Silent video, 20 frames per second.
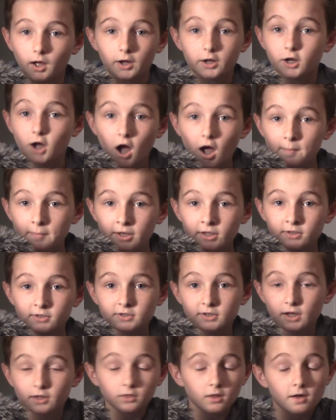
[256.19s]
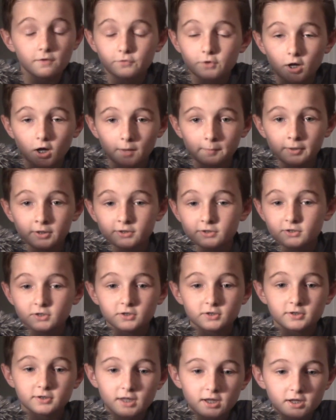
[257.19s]
comments. I love comments.
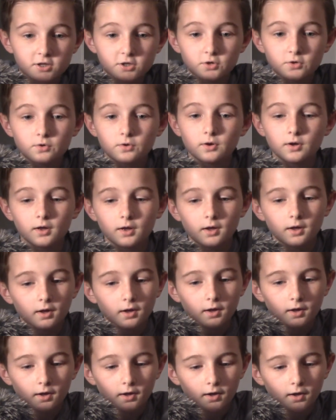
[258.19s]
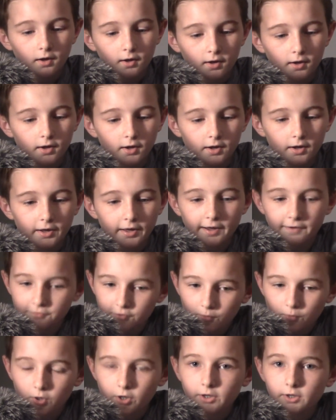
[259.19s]
Just thank you,
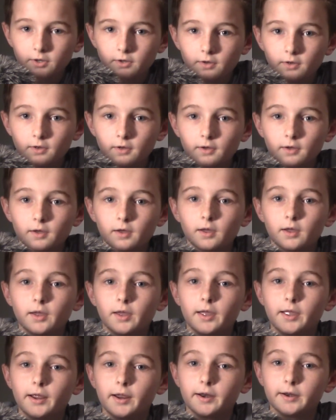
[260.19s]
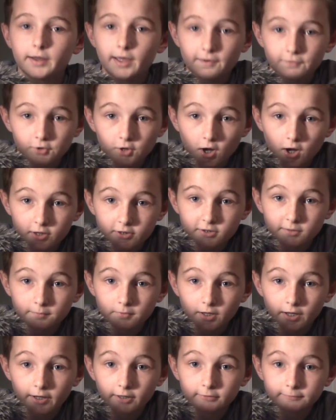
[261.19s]
everyone, and have an awesome
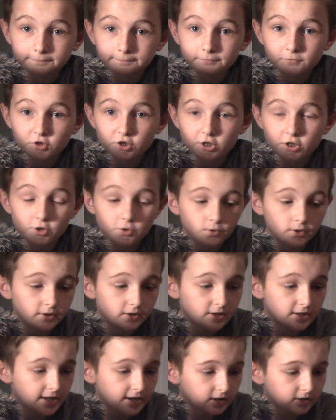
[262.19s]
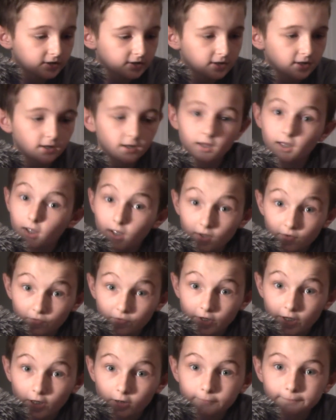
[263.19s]
day. See you in the next
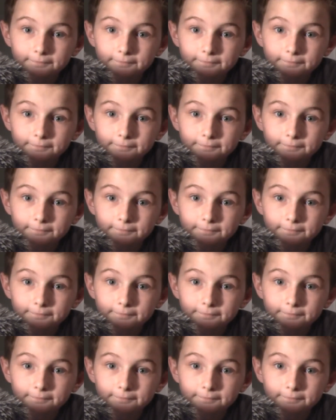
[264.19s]
video.